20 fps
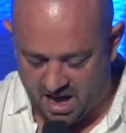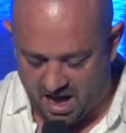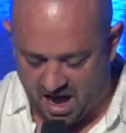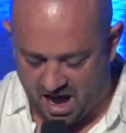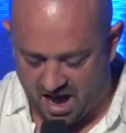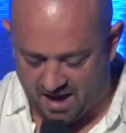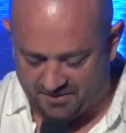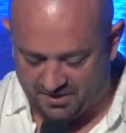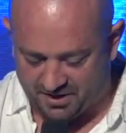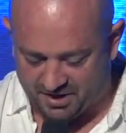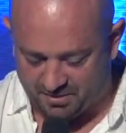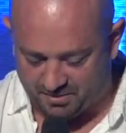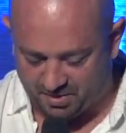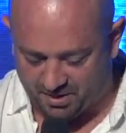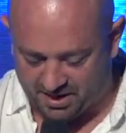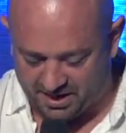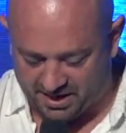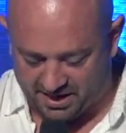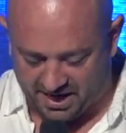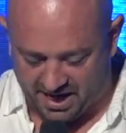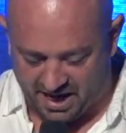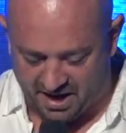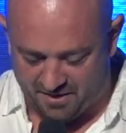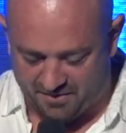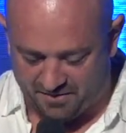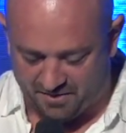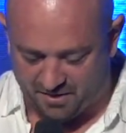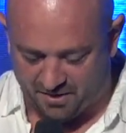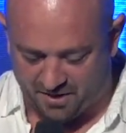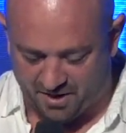After completing
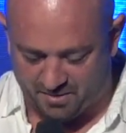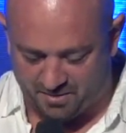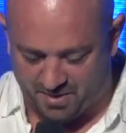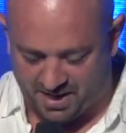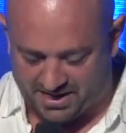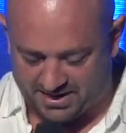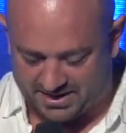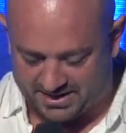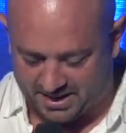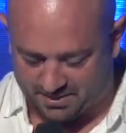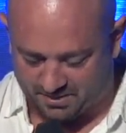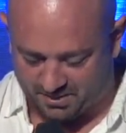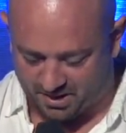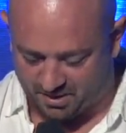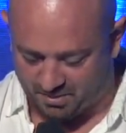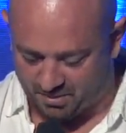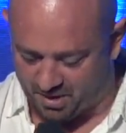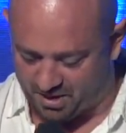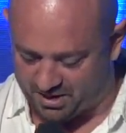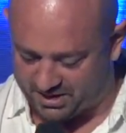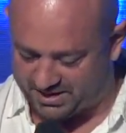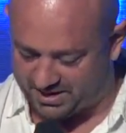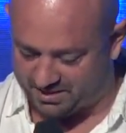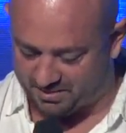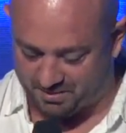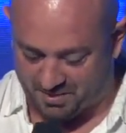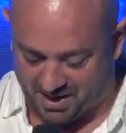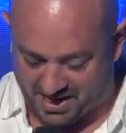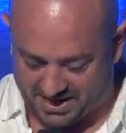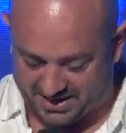Alpha, I made some of the most
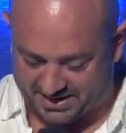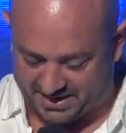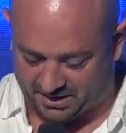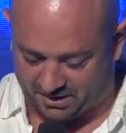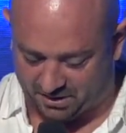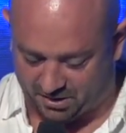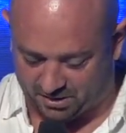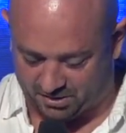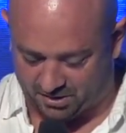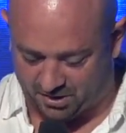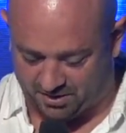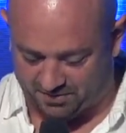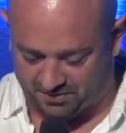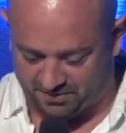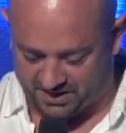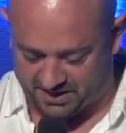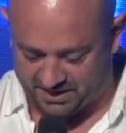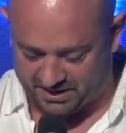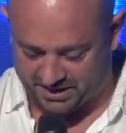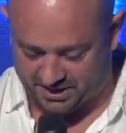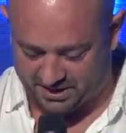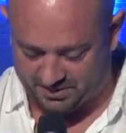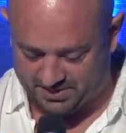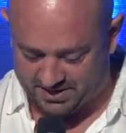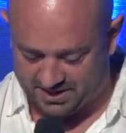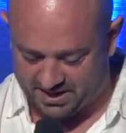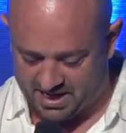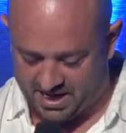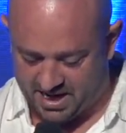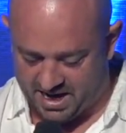amazing long life
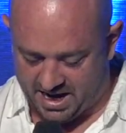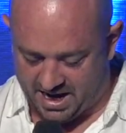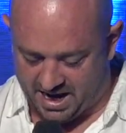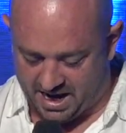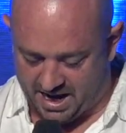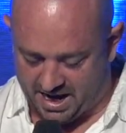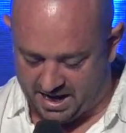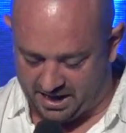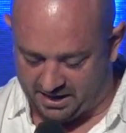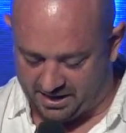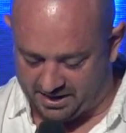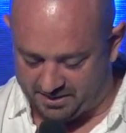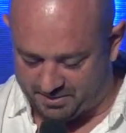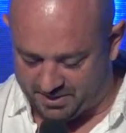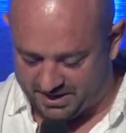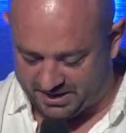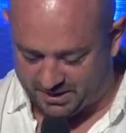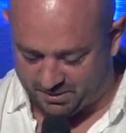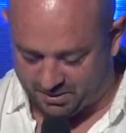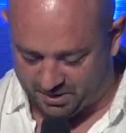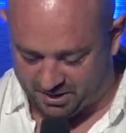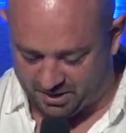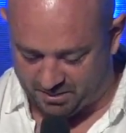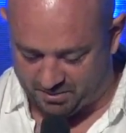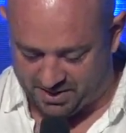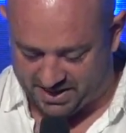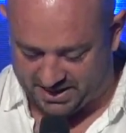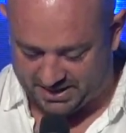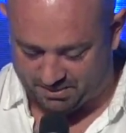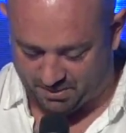friendships and led me to one of the
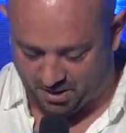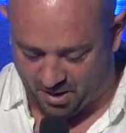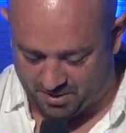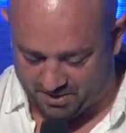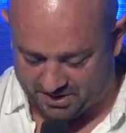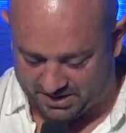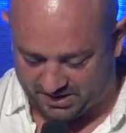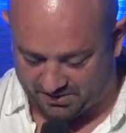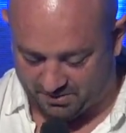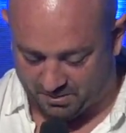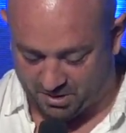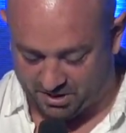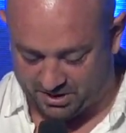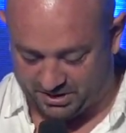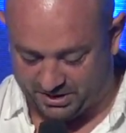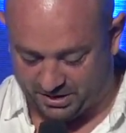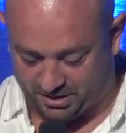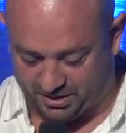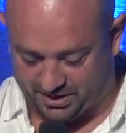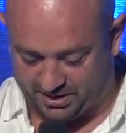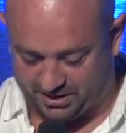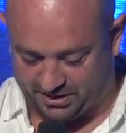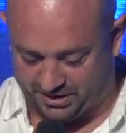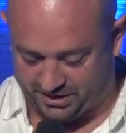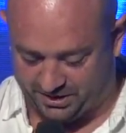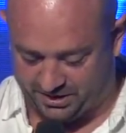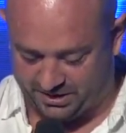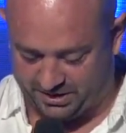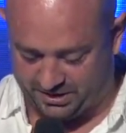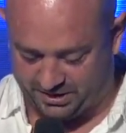best moments of my entire
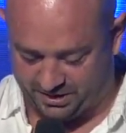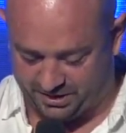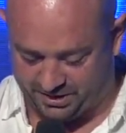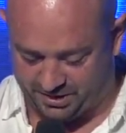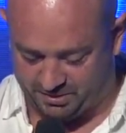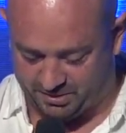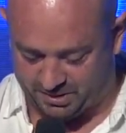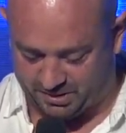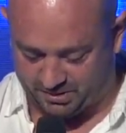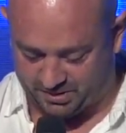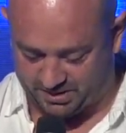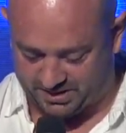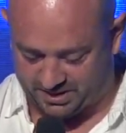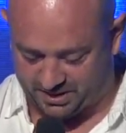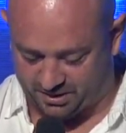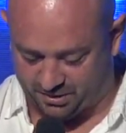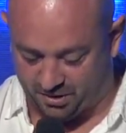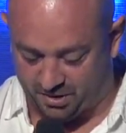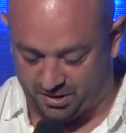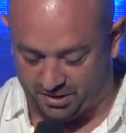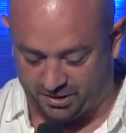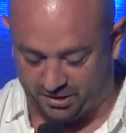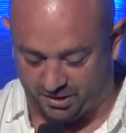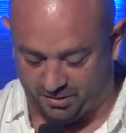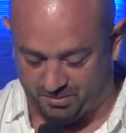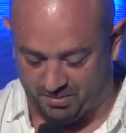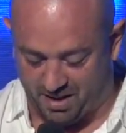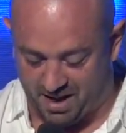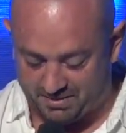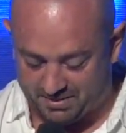church journey, which was the night I
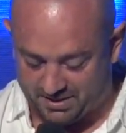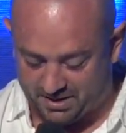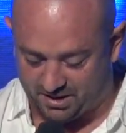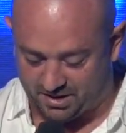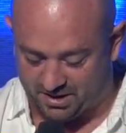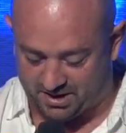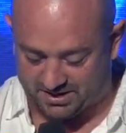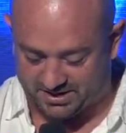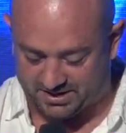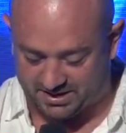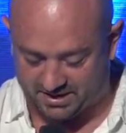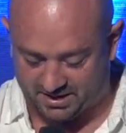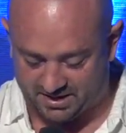got baptized.